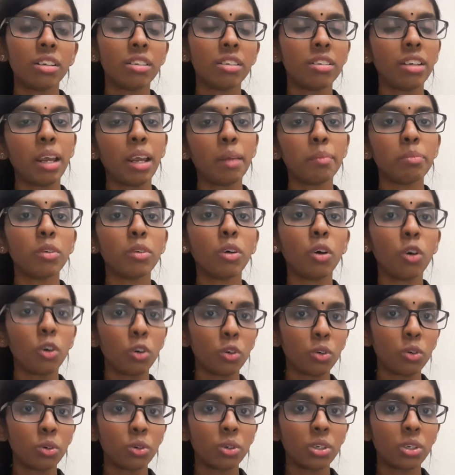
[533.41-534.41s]
trapped
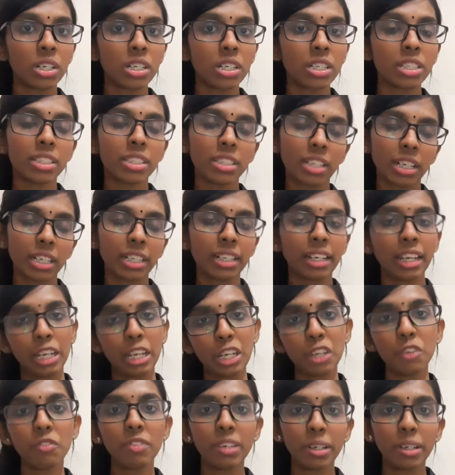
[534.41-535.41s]
or stuck
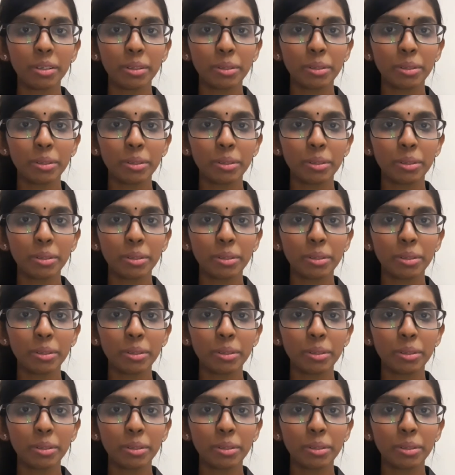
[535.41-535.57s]
anywhere.